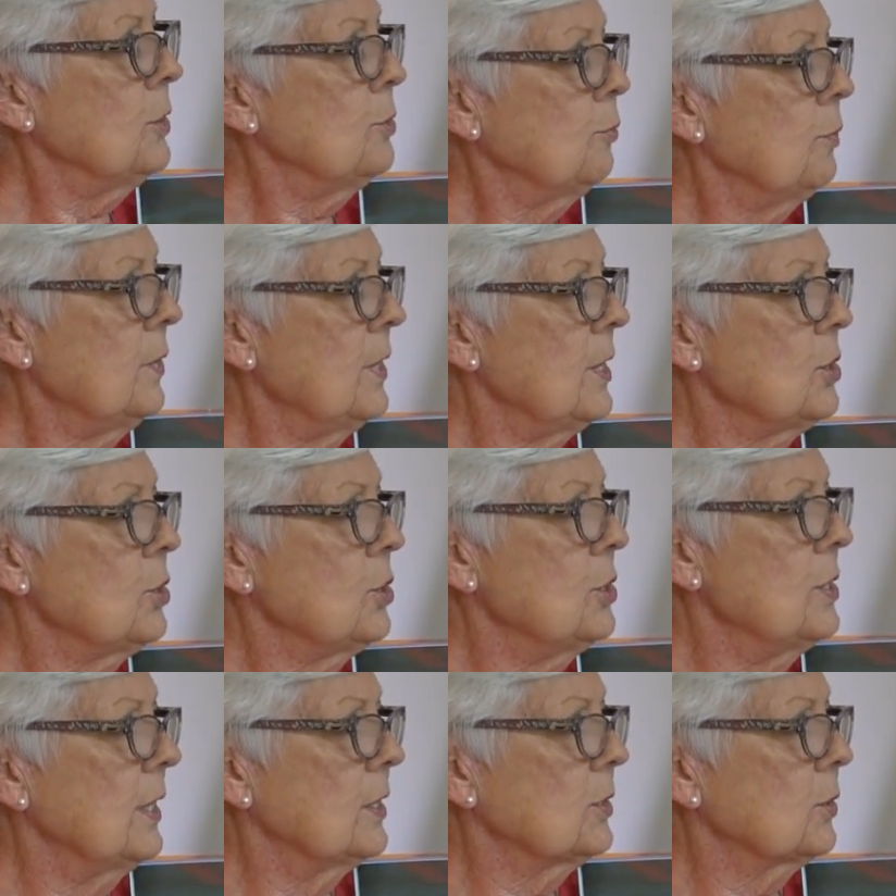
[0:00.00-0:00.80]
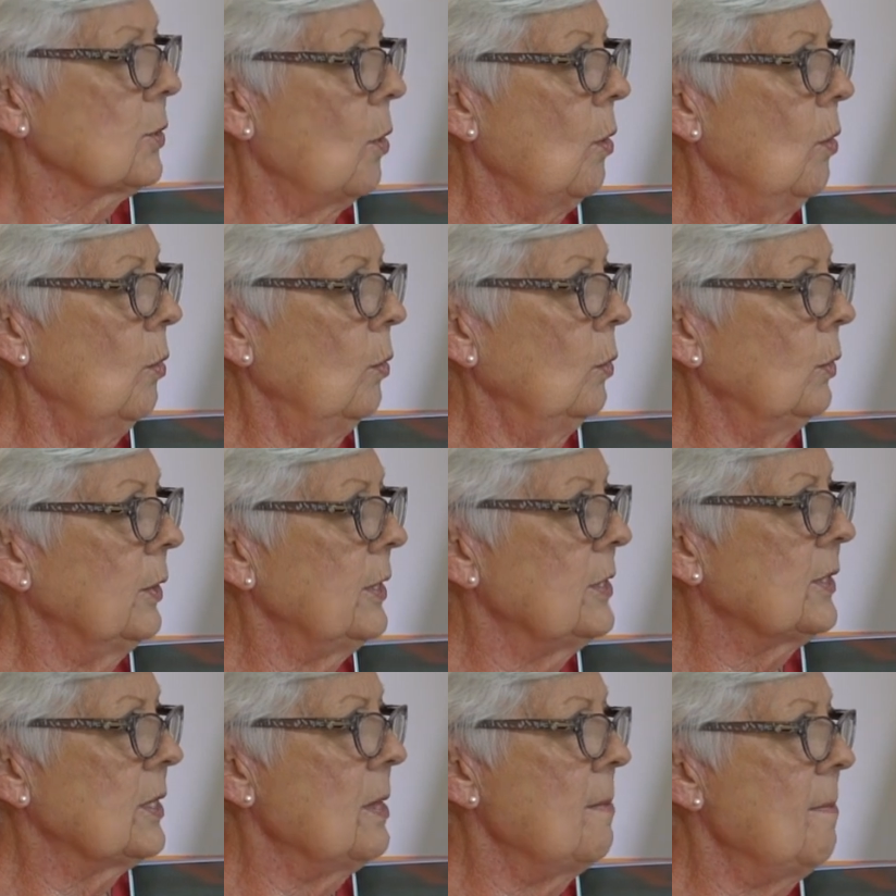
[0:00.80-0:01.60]
tradition as old
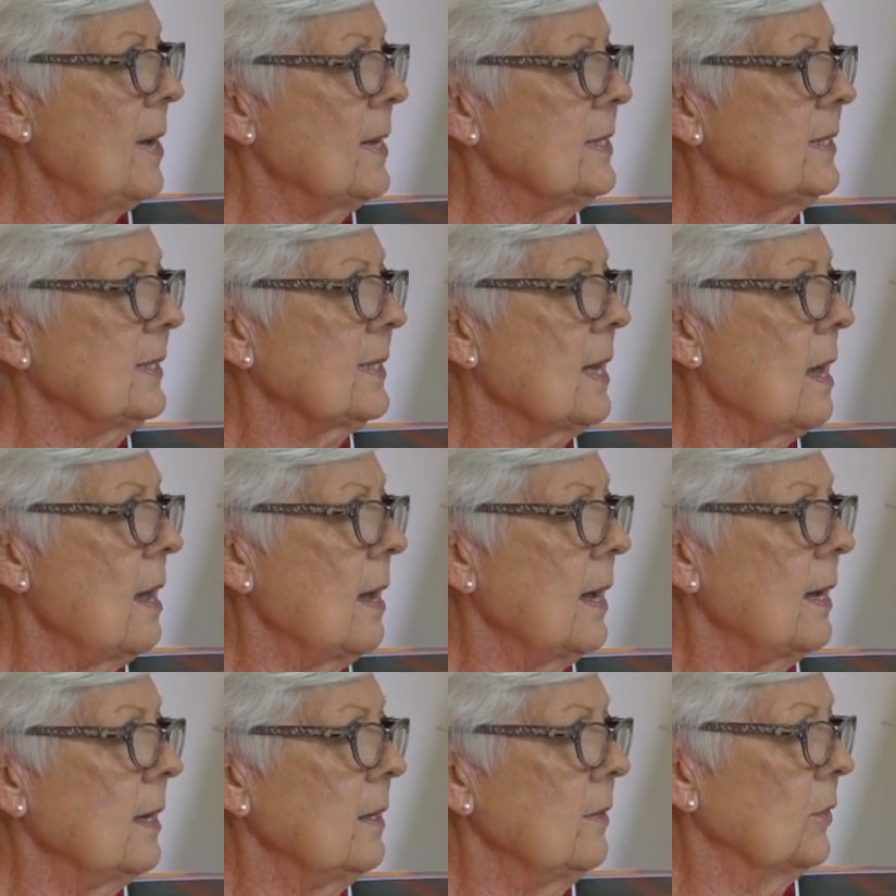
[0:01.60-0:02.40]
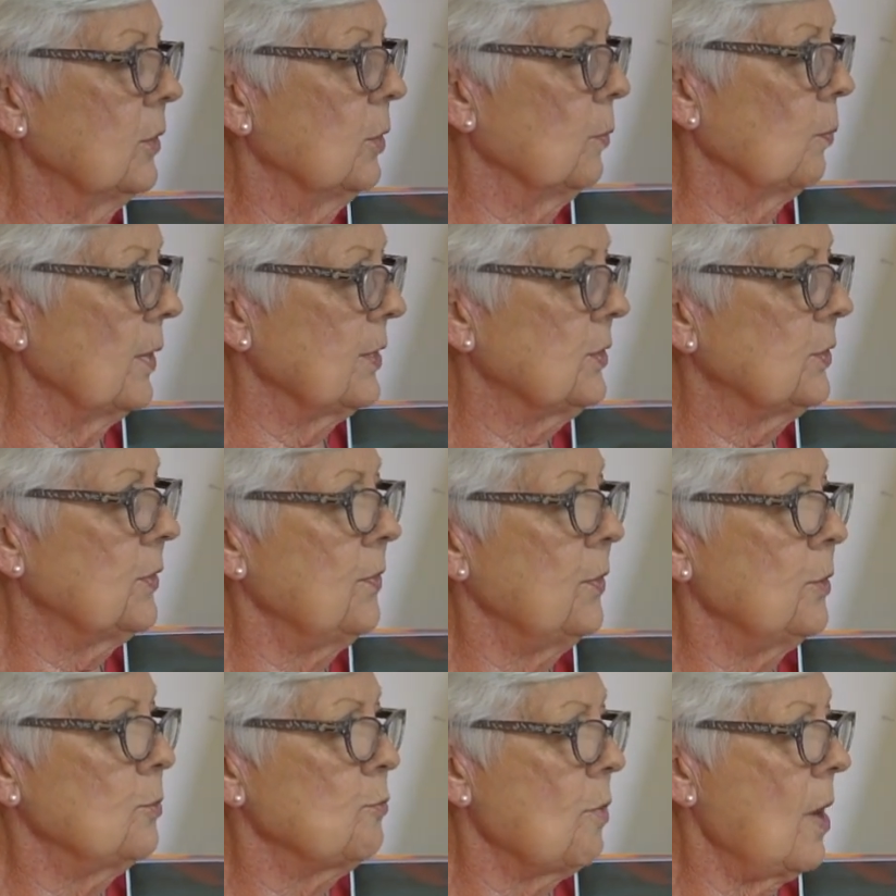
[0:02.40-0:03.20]
as the Maasai, the rest of
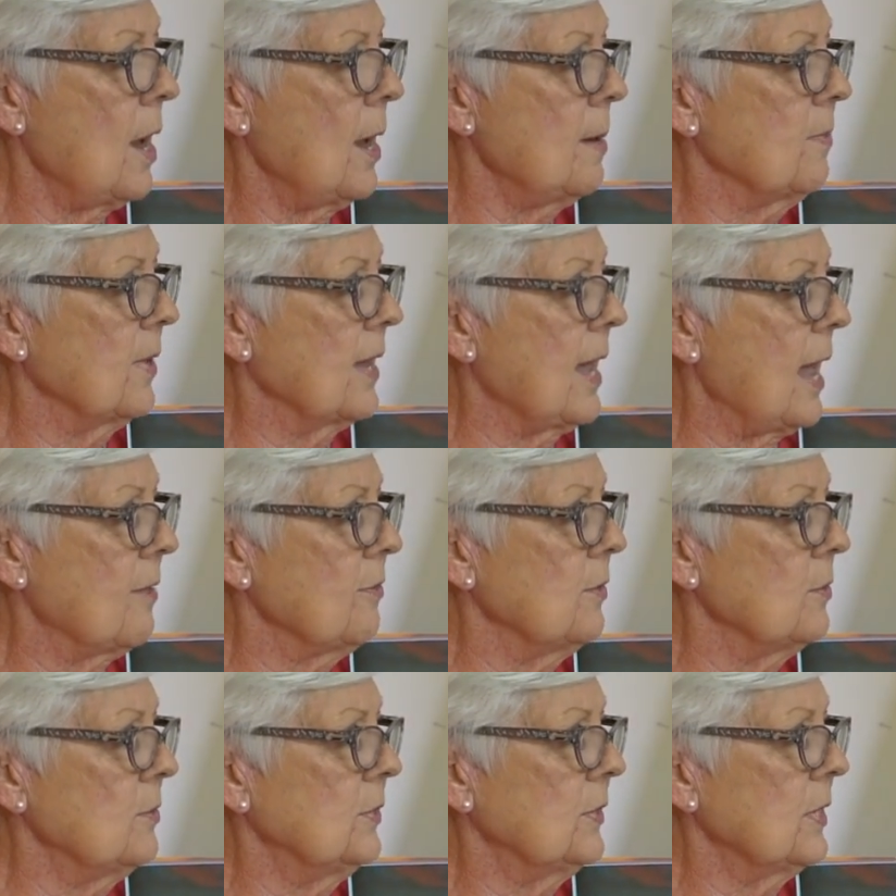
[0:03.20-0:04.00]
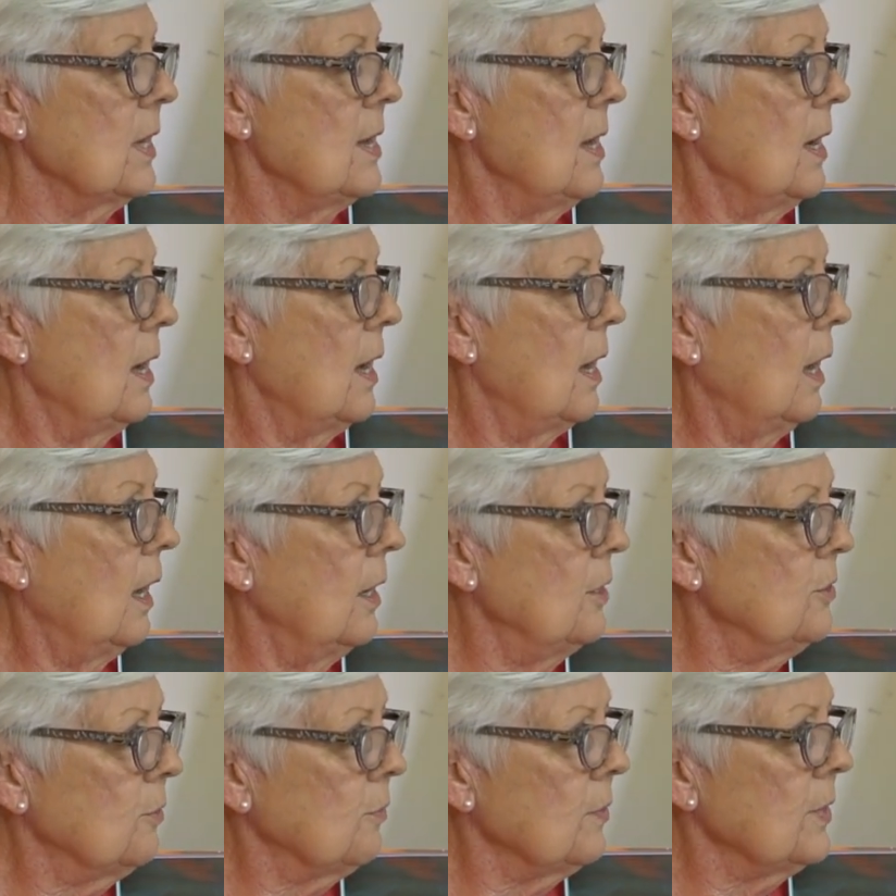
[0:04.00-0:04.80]
the tribe gathers
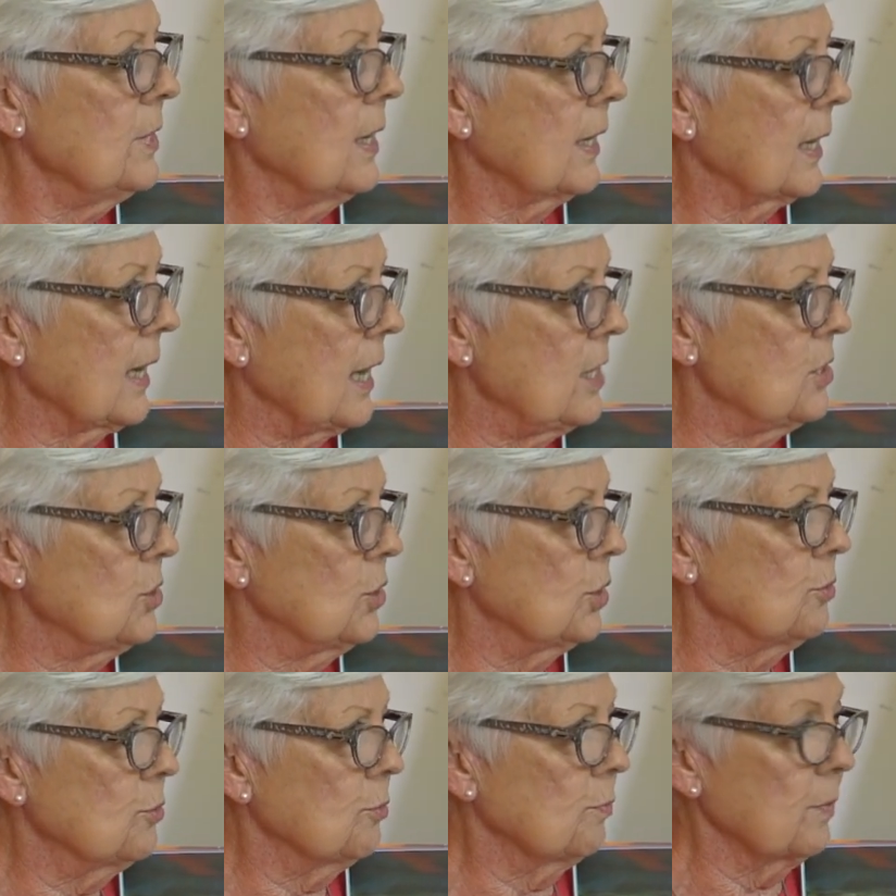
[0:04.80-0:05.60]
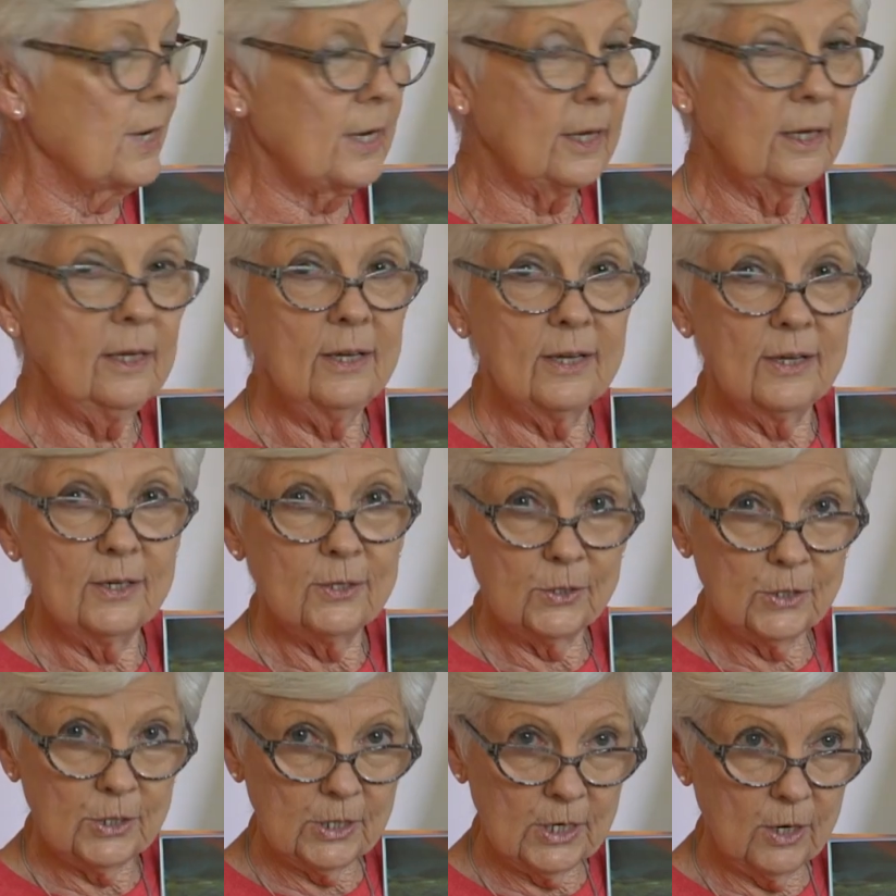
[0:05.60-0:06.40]
under an acacia tree
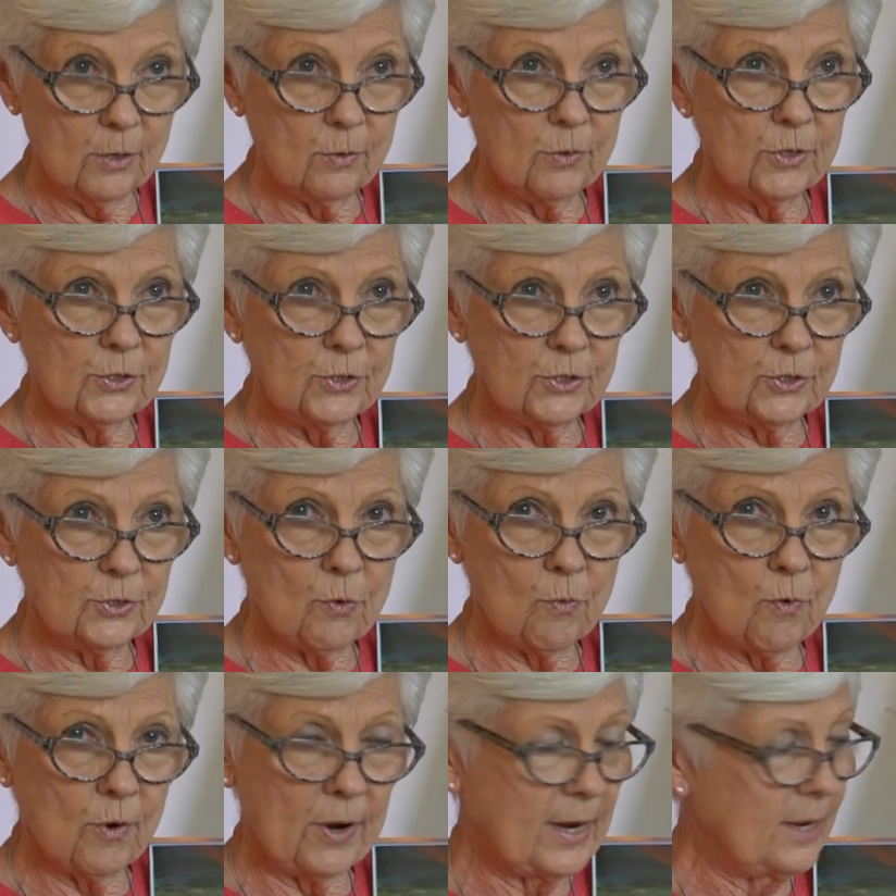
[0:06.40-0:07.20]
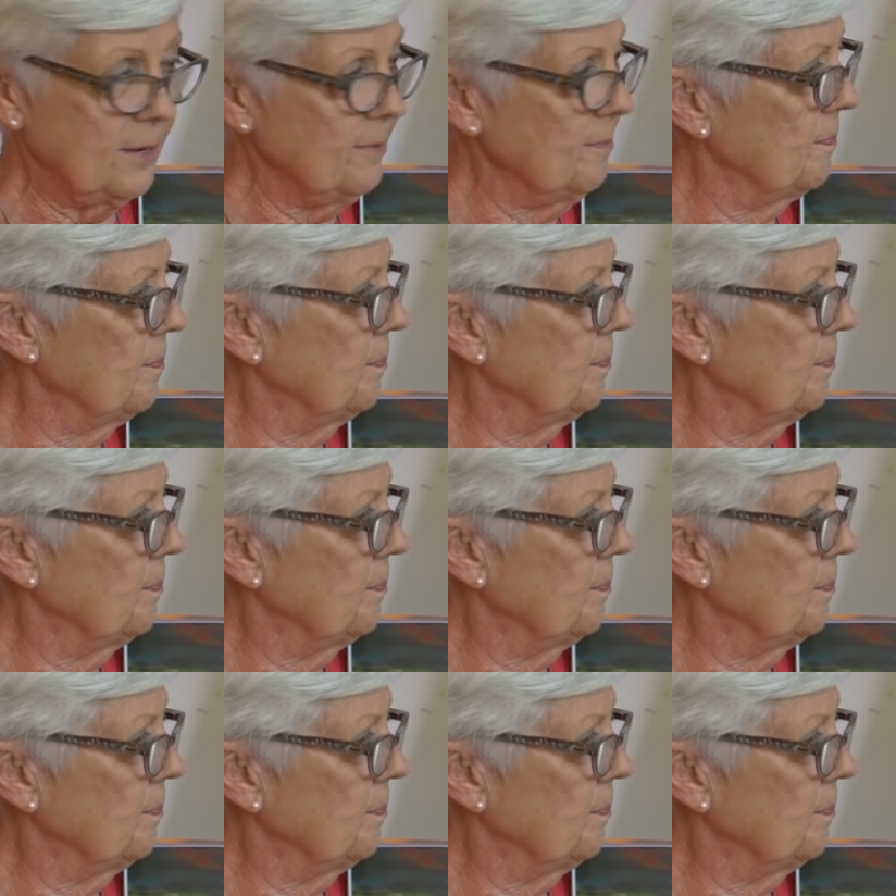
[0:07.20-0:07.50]
to hear the story.